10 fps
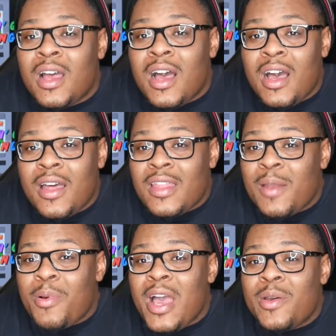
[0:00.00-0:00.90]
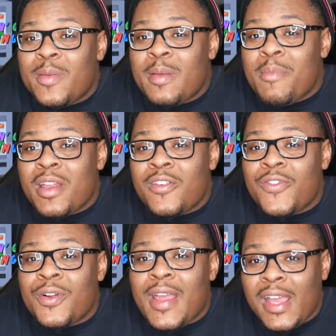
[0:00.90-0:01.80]
That probably would have been better
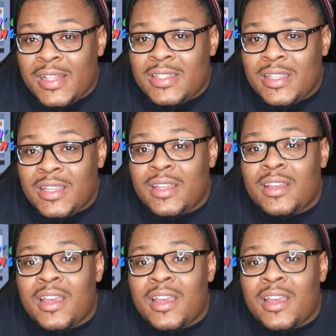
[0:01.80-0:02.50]
for Etsy.